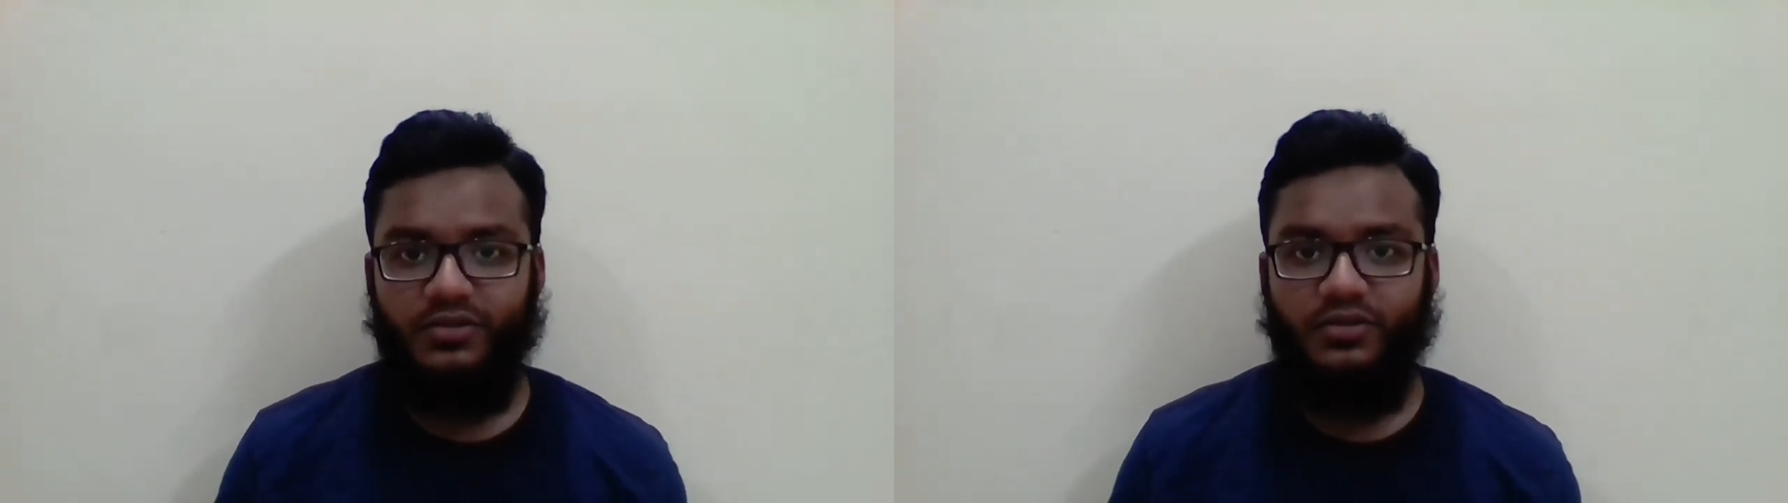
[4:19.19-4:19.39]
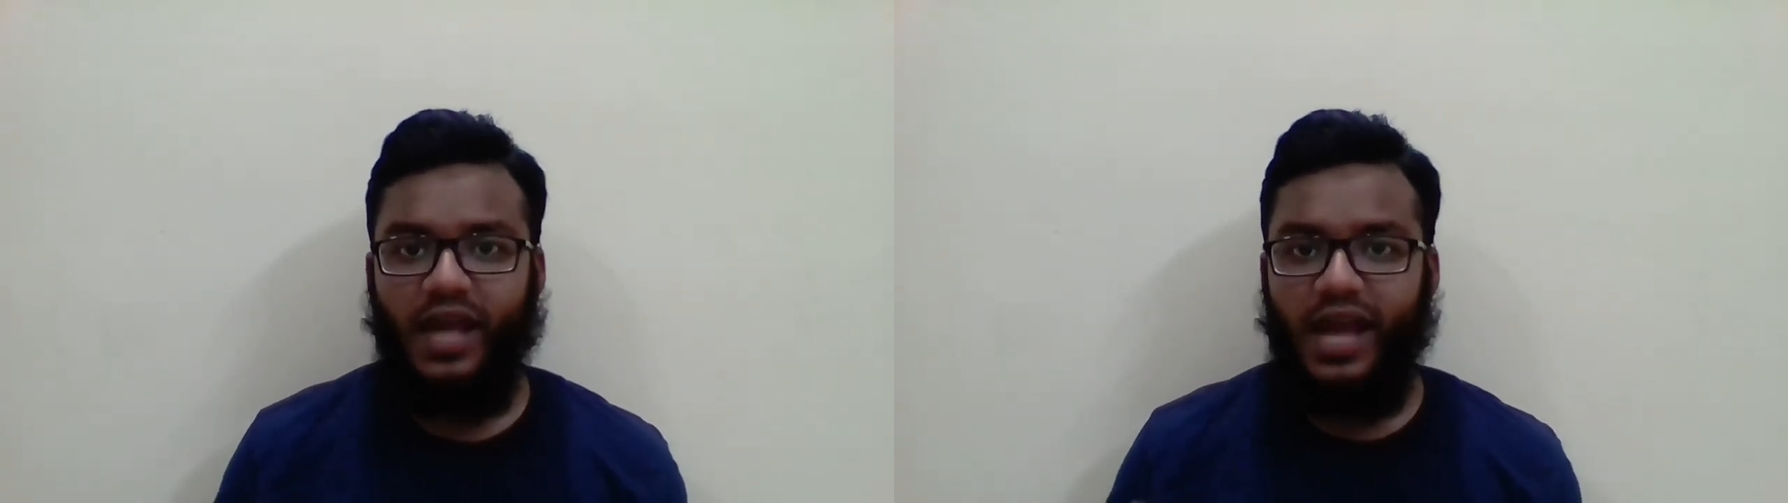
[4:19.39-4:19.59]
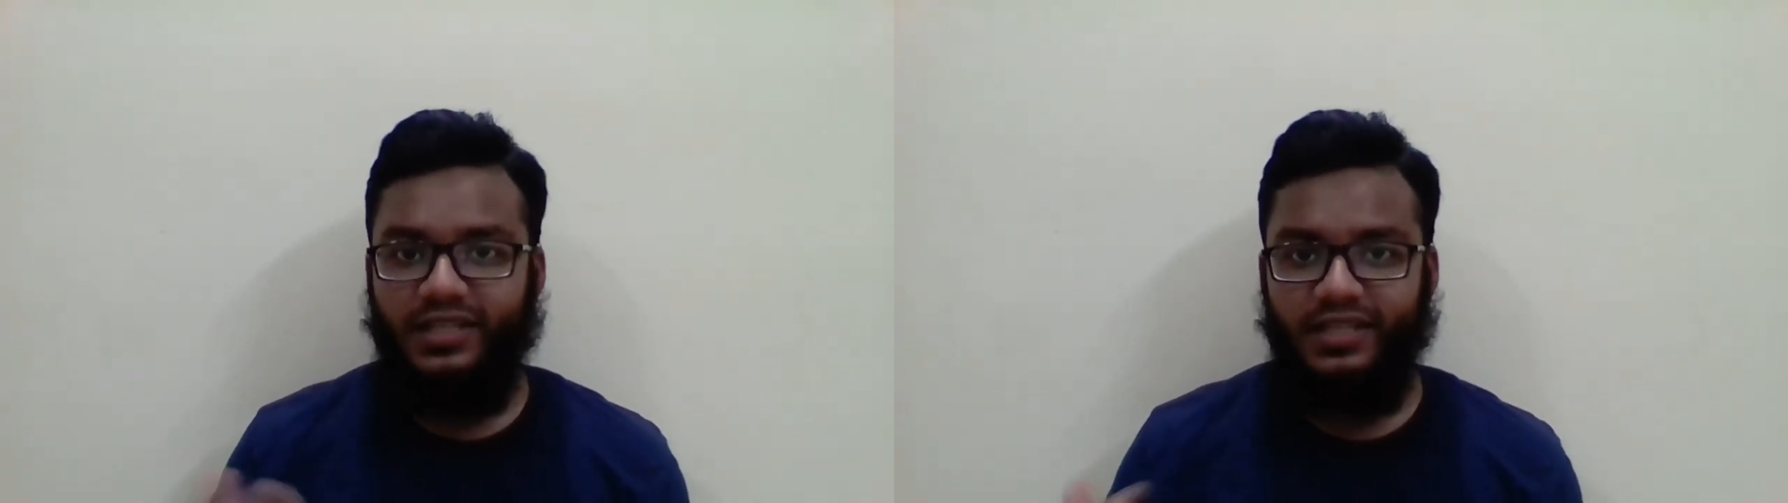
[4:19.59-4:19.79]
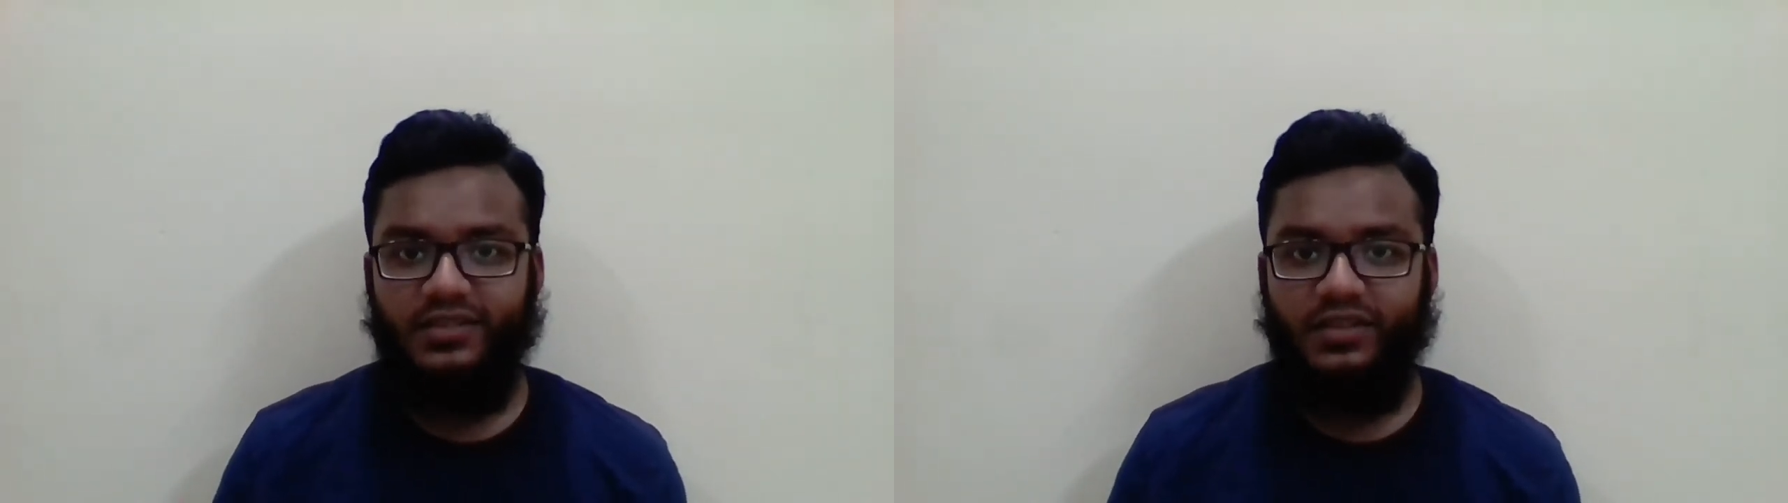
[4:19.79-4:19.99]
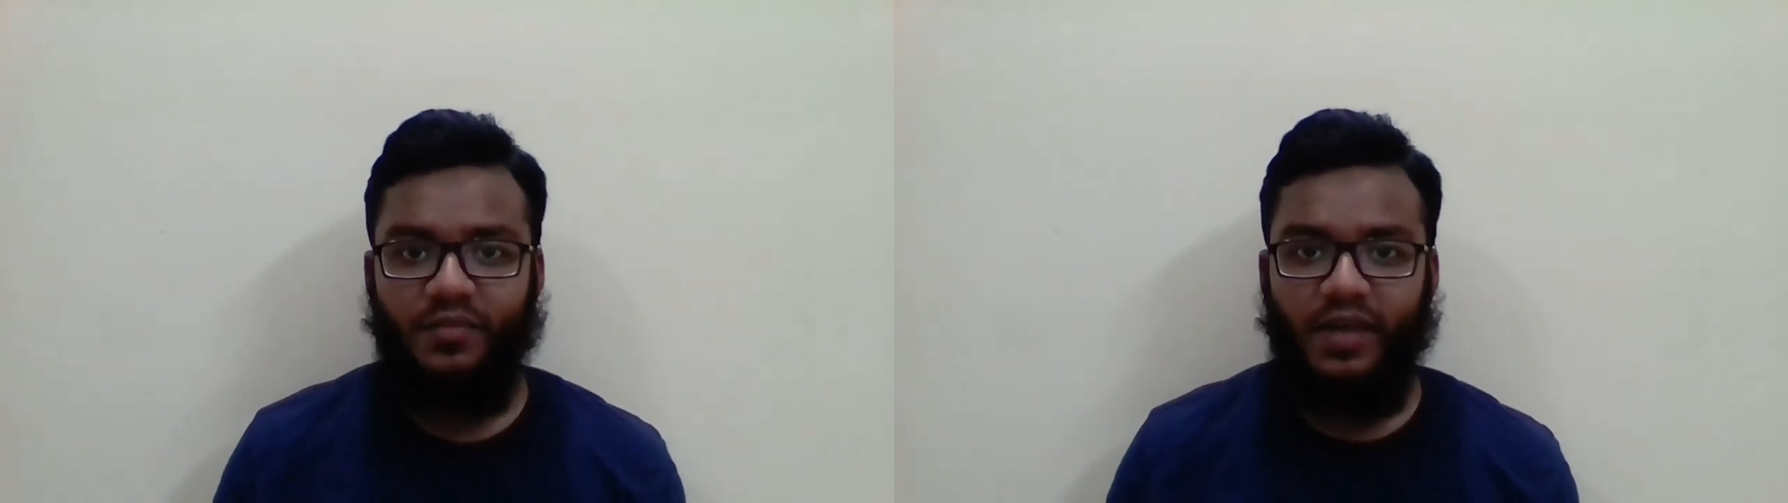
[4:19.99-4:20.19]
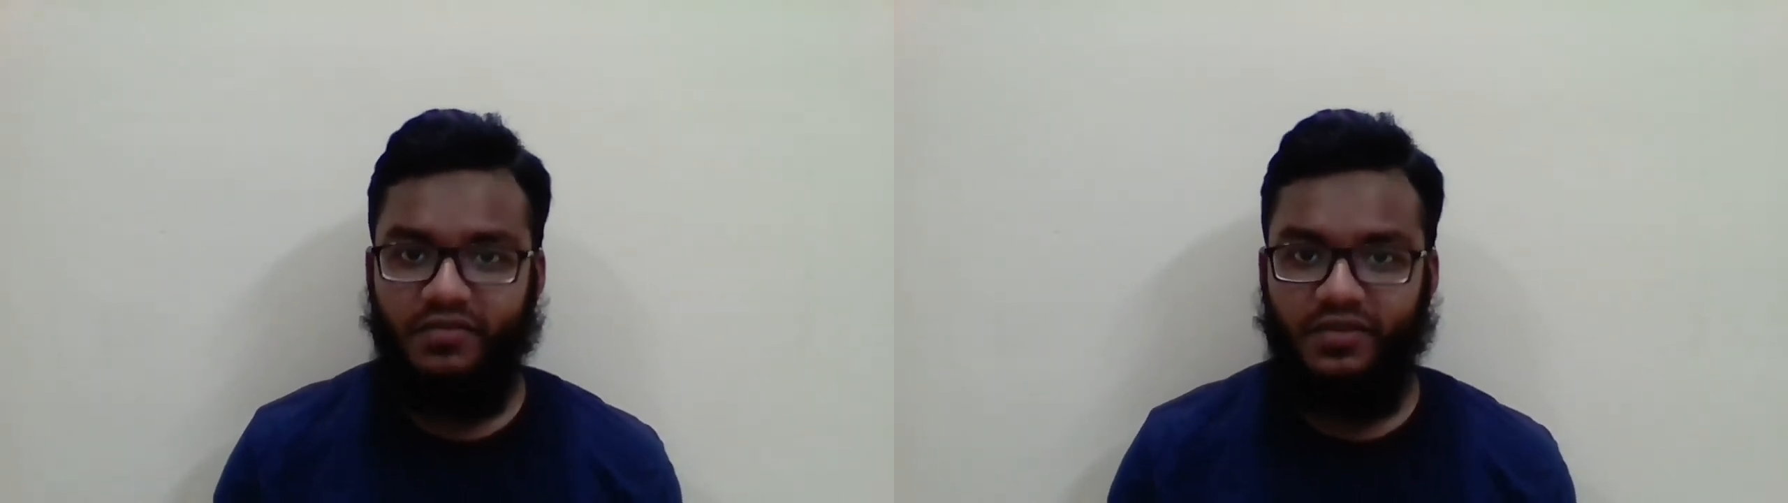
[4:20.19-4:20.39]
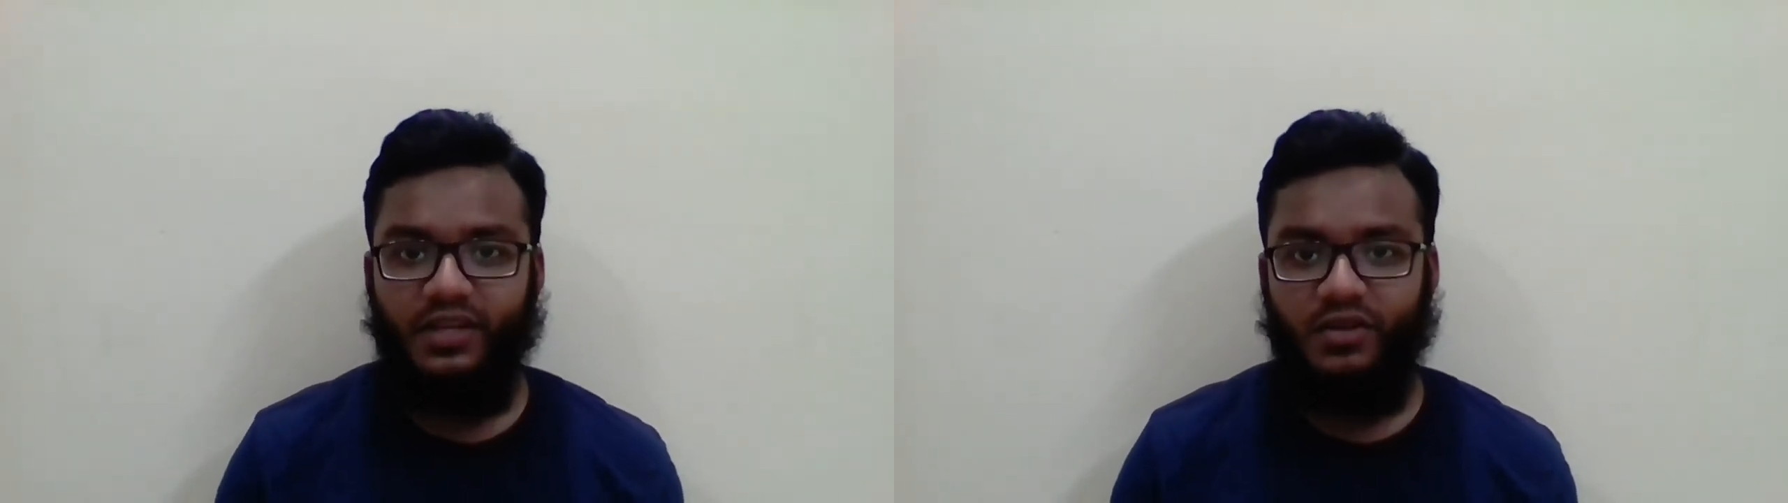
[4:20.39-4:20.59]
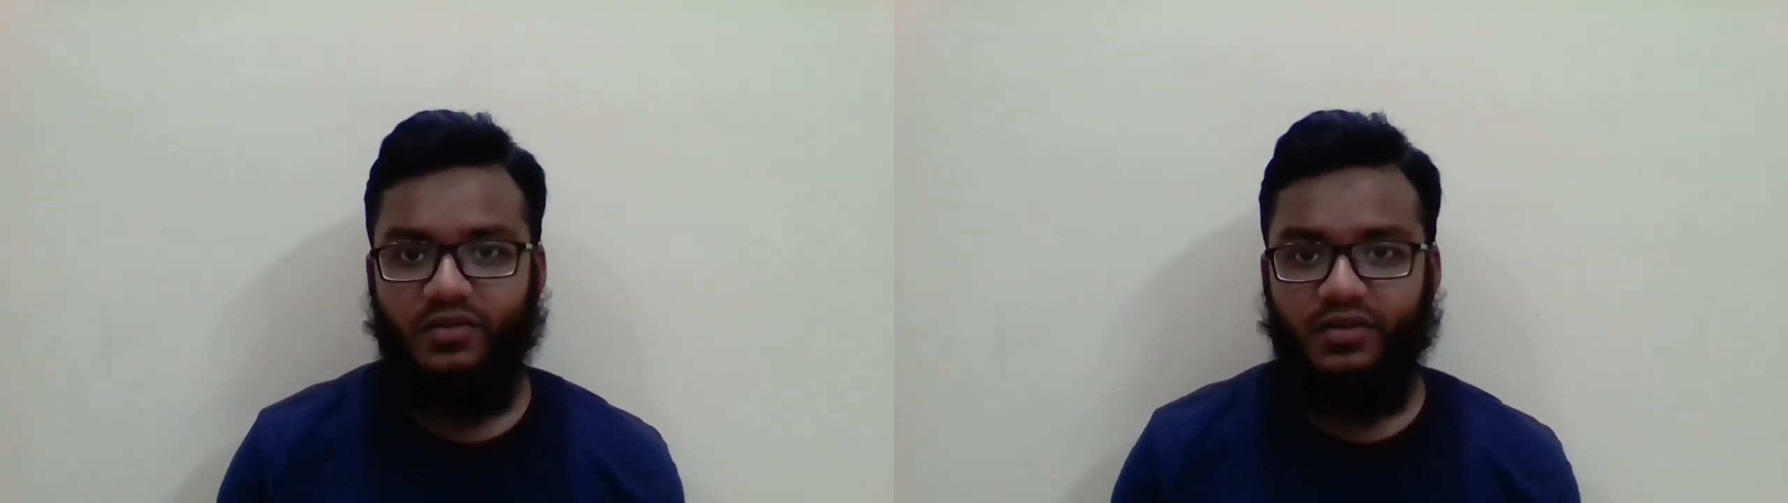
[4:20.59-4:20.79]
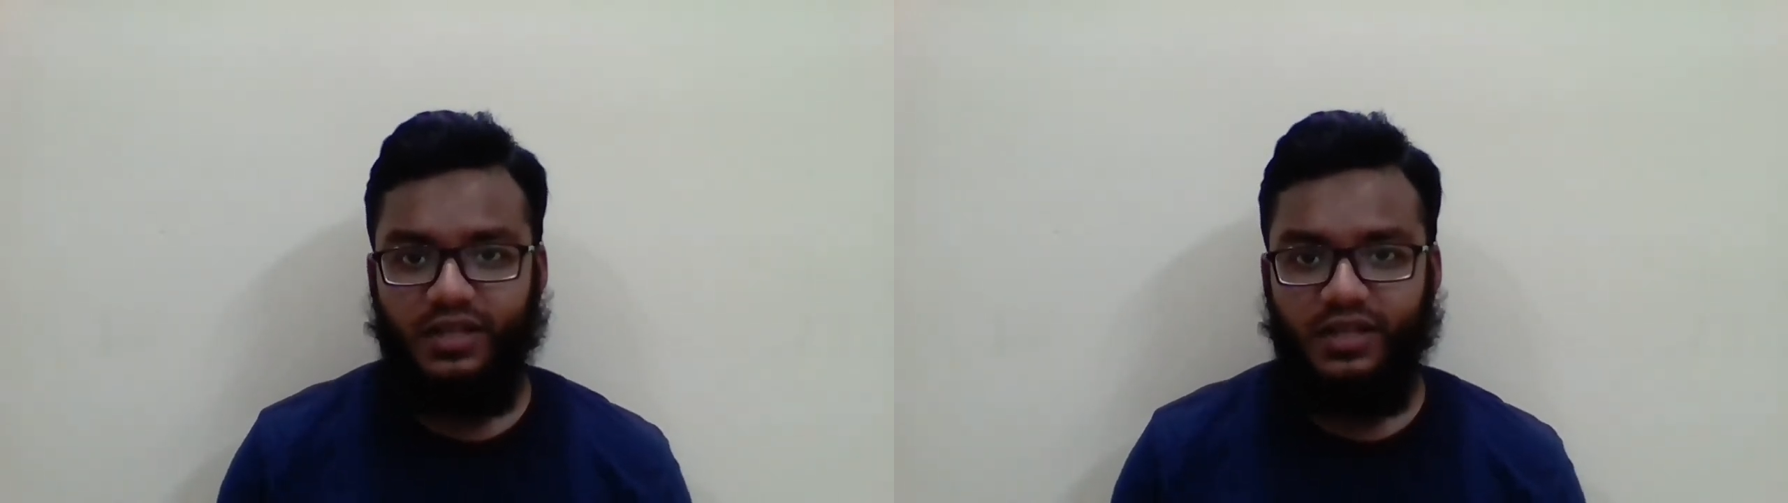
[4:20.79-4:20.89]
to add this on the main video,